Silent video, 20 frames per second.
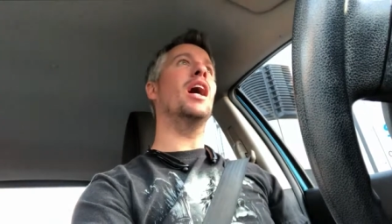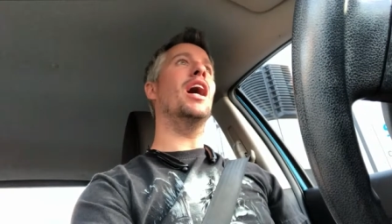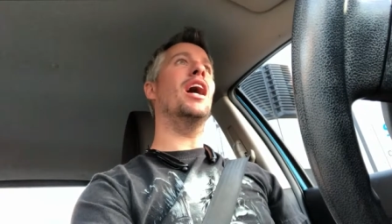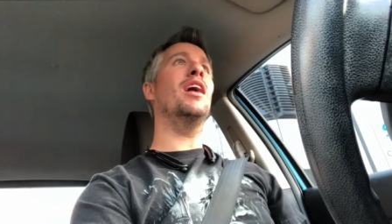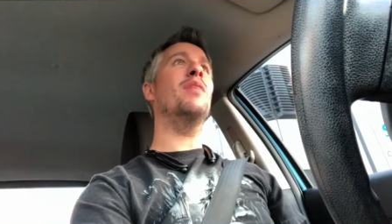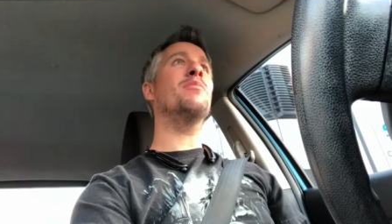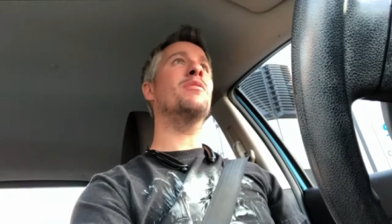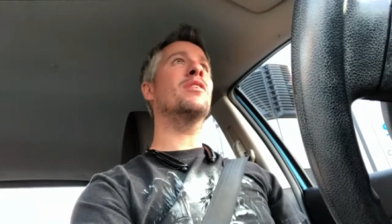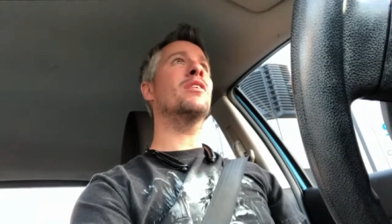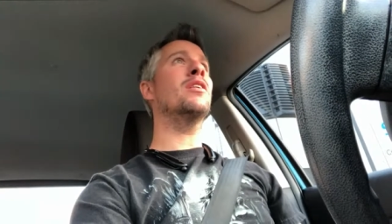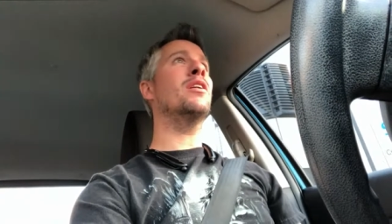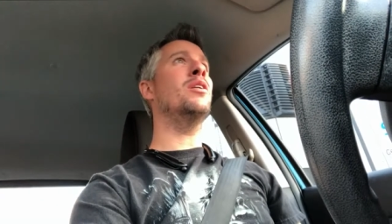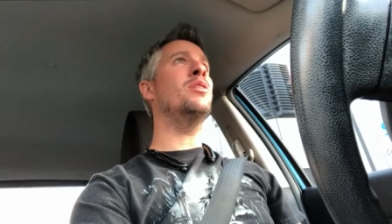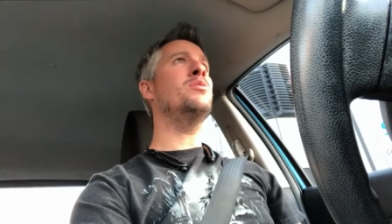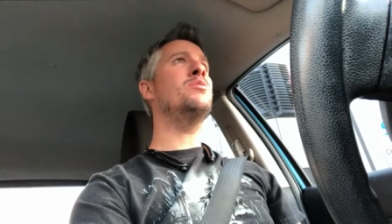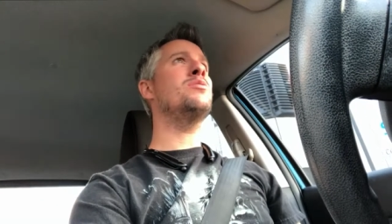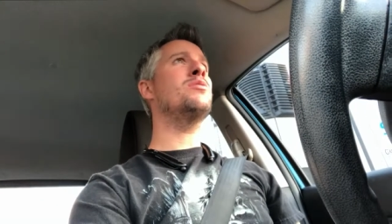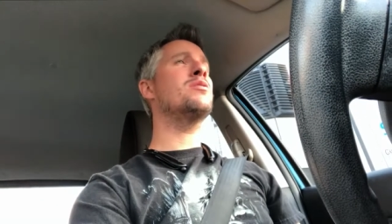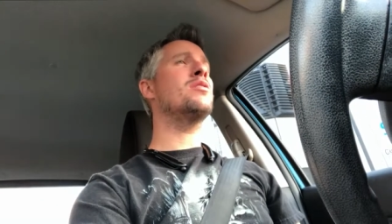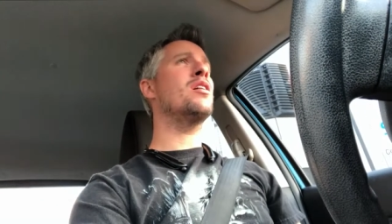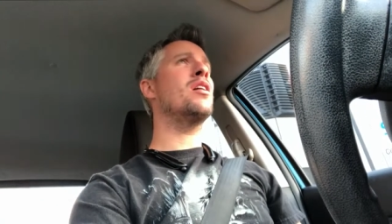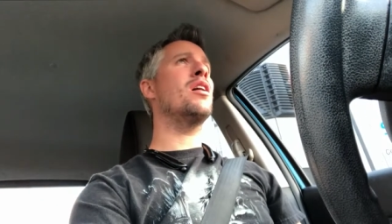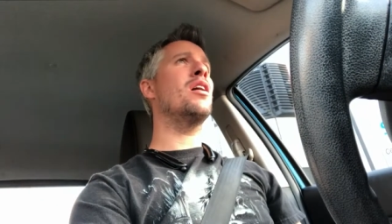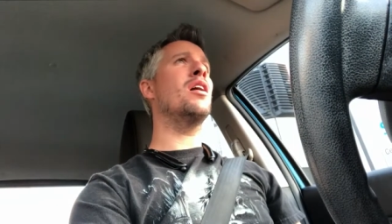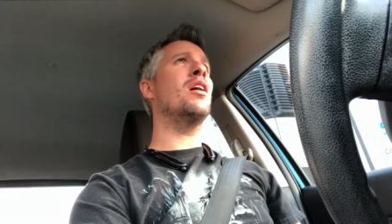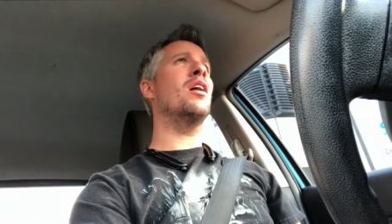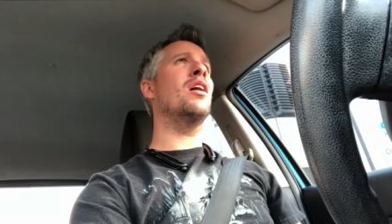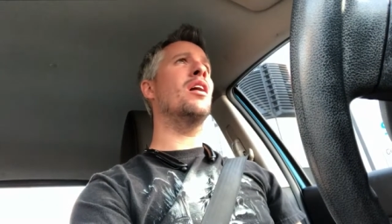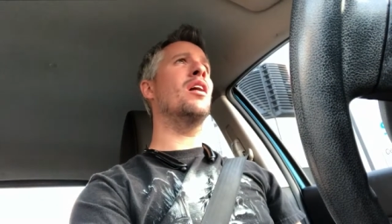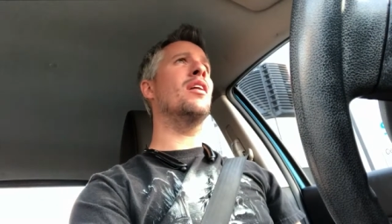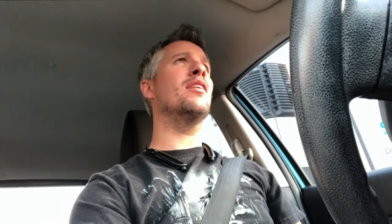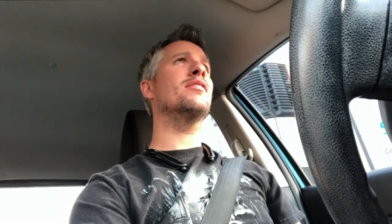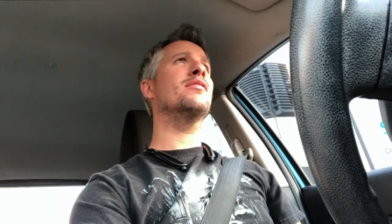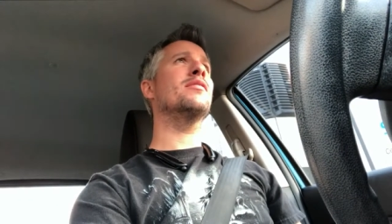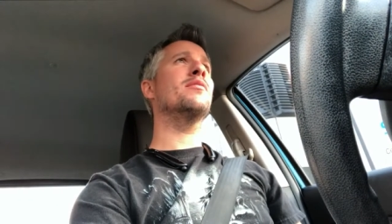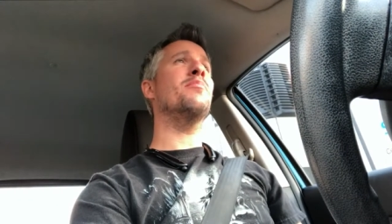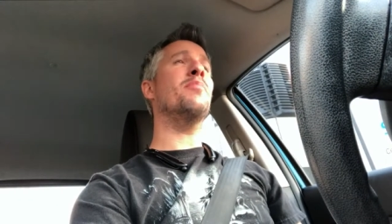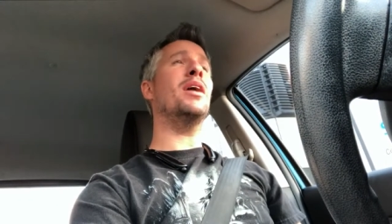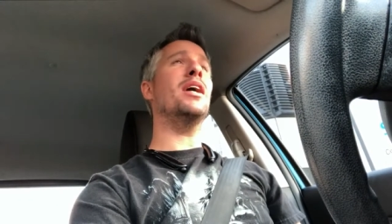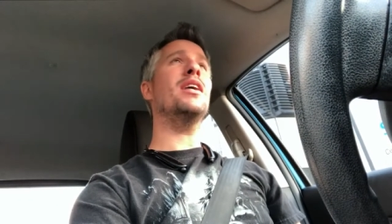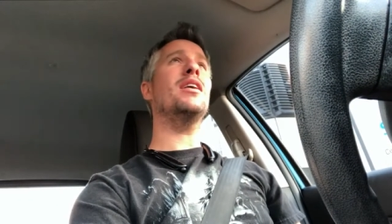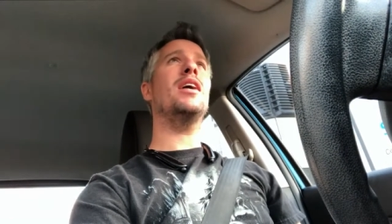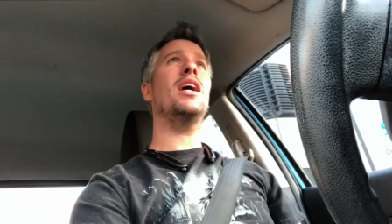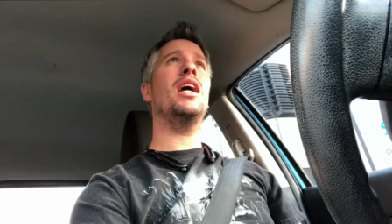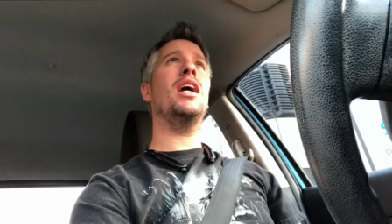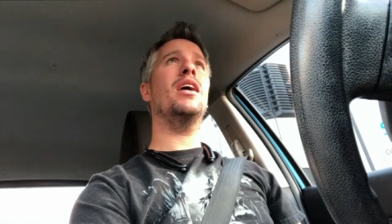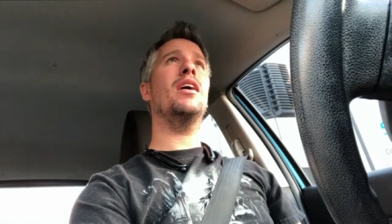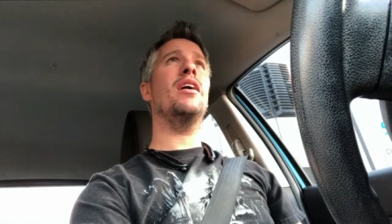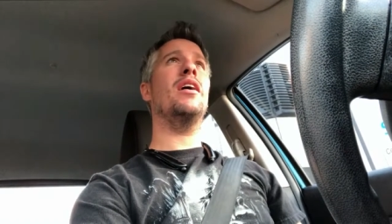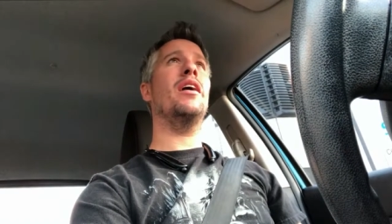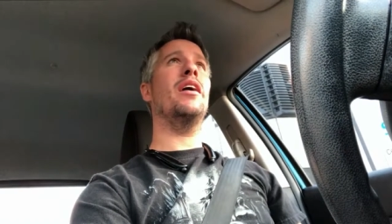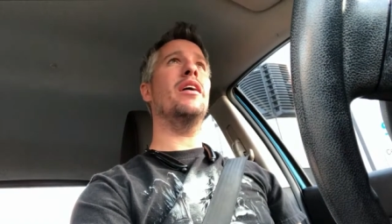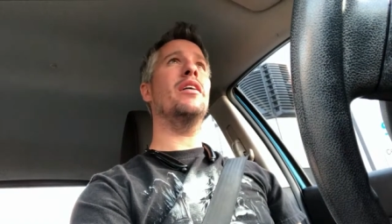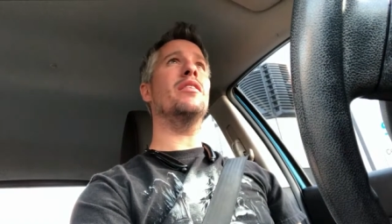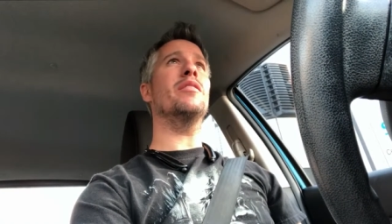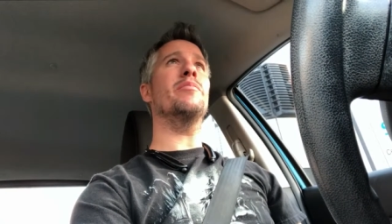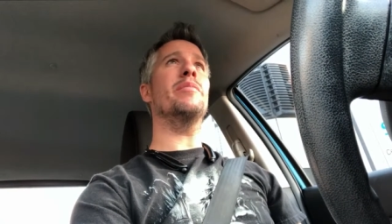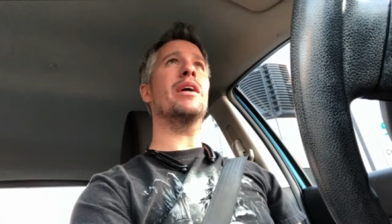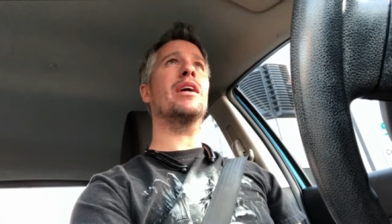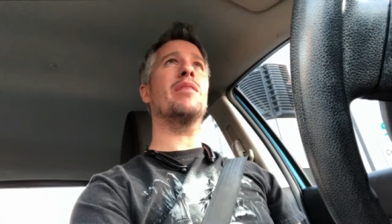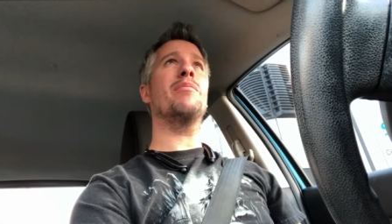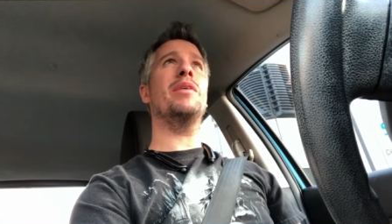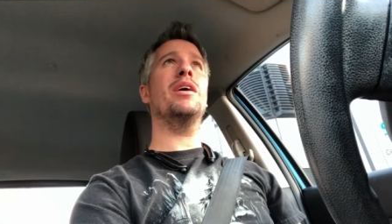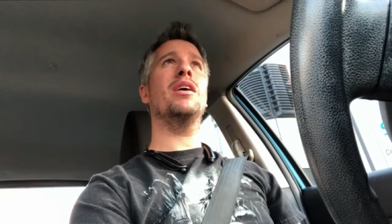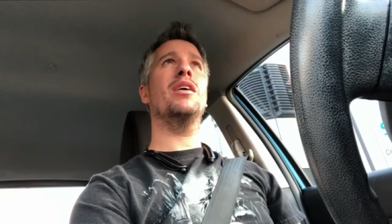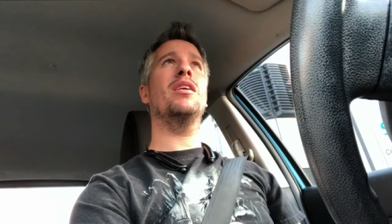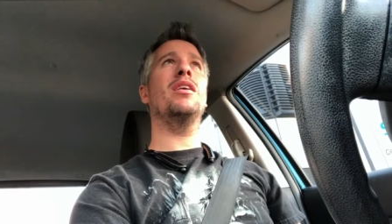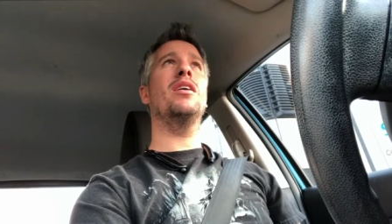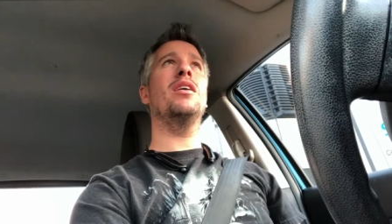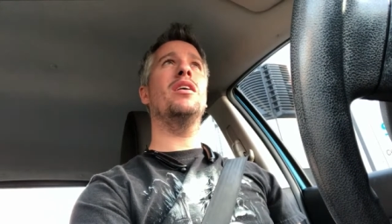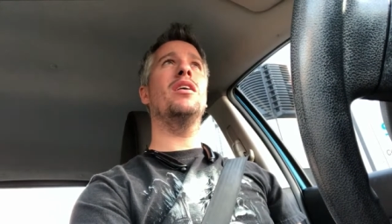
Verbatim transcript: I'm your host, uh, Mike, aka the Mekka Man.